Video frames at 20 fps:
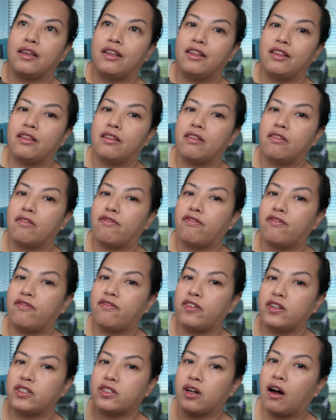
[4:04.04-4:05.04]
in
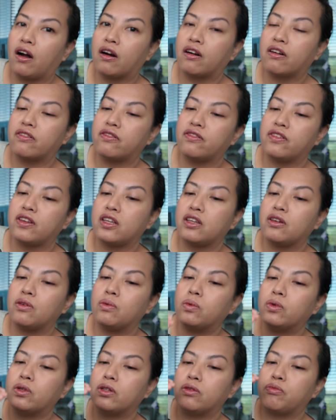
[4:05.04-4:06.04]

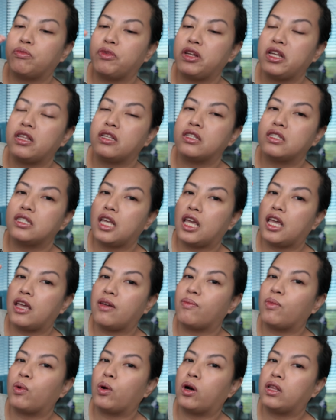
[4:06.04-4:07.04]
photography would be the
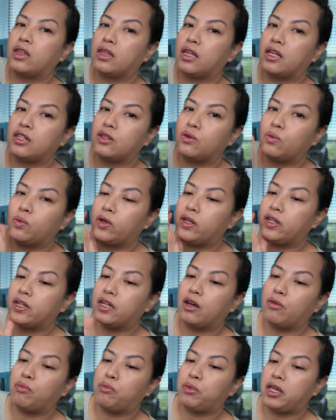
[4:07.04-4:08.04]
same one that
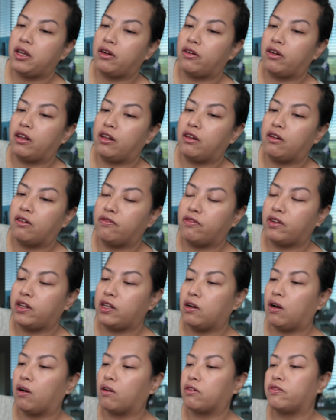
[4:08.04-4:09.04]
would appear in your
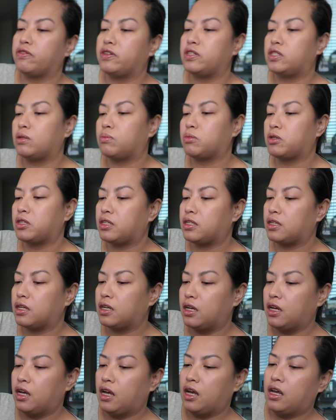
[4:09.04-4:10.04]
videography. So I'm
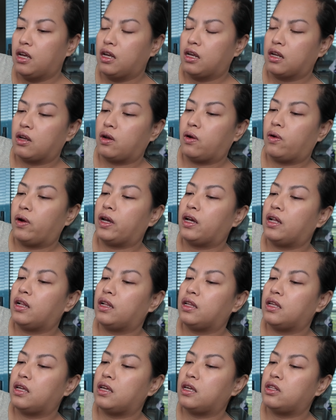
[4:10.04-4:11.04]
gonna
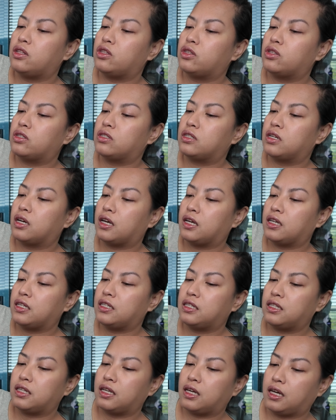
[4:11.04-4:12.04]
quickly
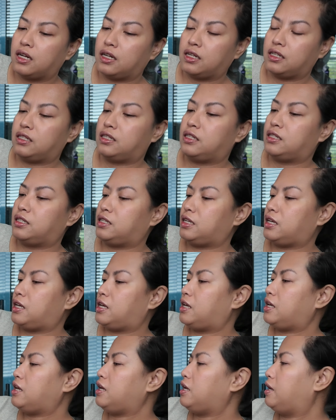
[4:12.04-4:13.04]
test that and
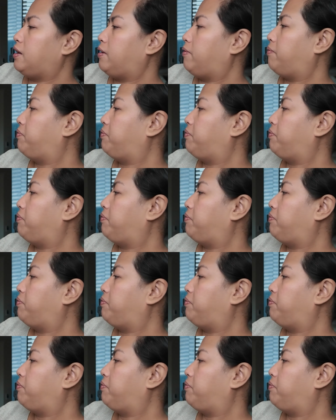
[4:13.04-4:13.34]
see